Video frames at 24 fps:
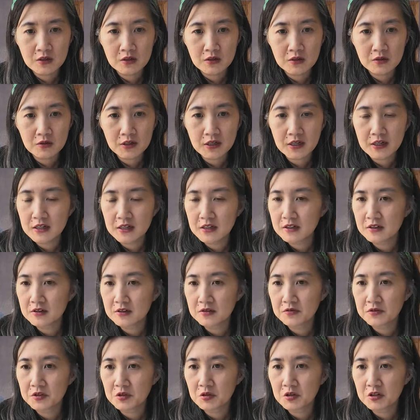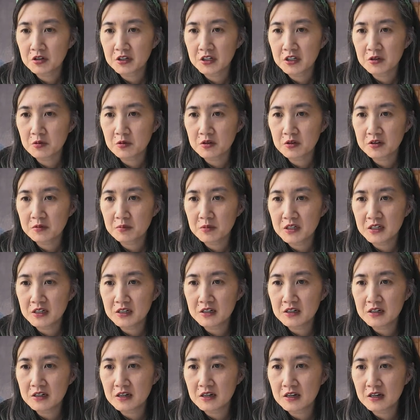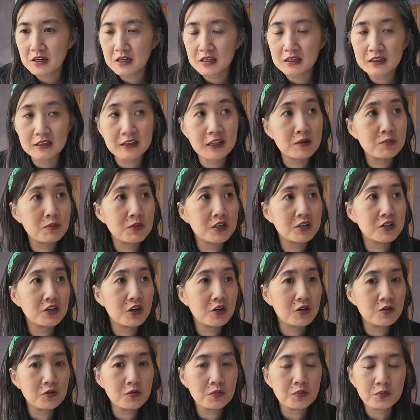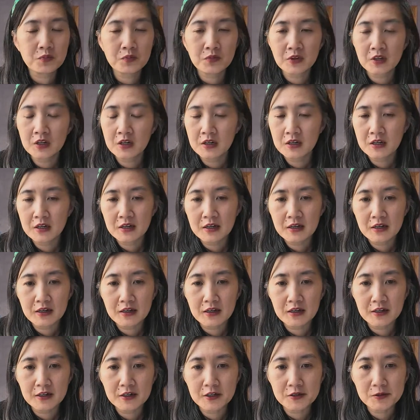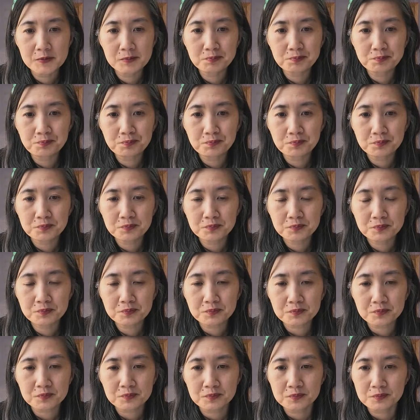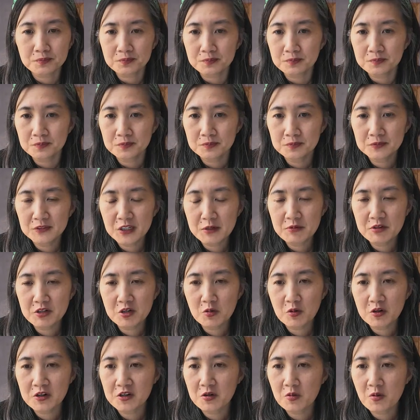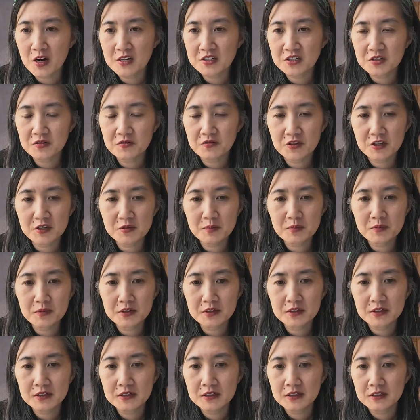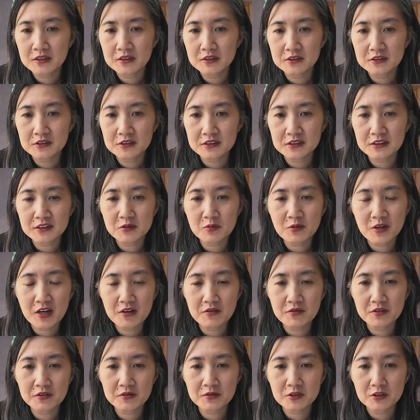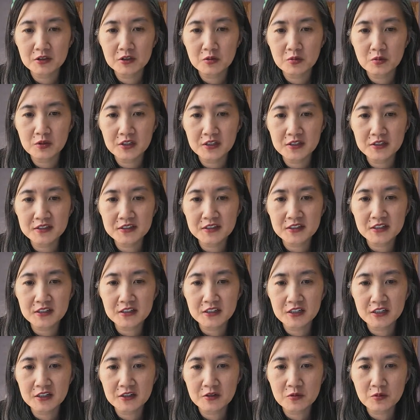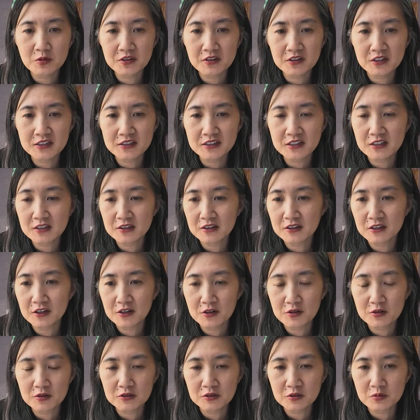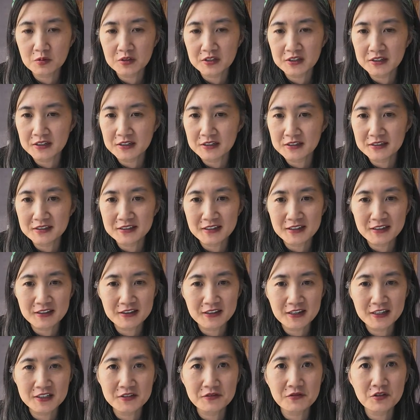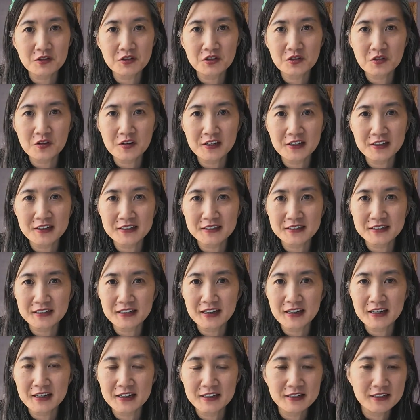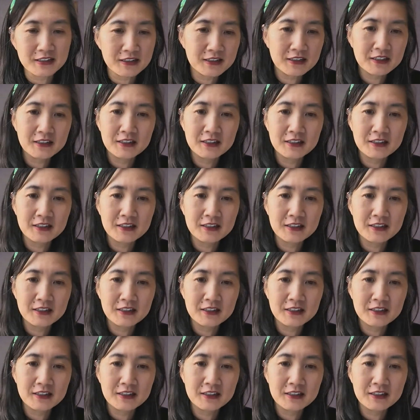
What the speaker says: Okay, if you are here with me, let me know. Let me know where you're watching from. Looks like we have Louise here with us. Hello, Louise. Thanks for joining us again.